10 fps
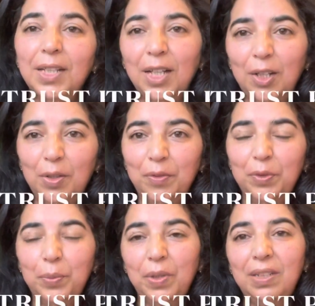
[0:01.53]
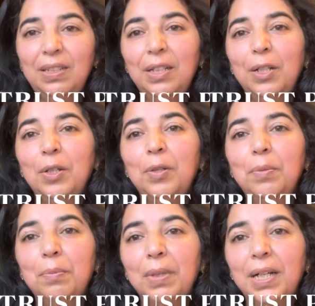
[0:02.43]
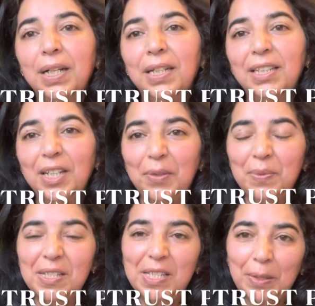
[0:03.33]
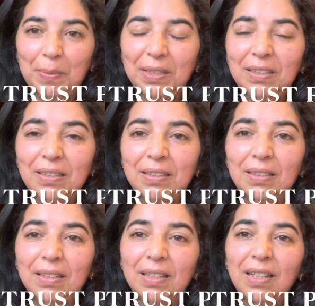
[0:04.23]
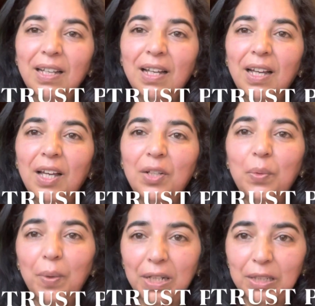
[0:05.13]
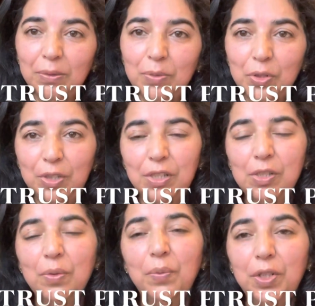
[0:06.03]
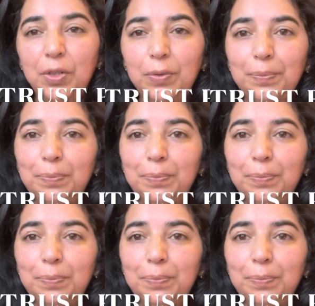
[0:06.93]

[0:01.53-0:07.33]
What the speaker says: Hello everyone, my name is Seema and welcome to this video.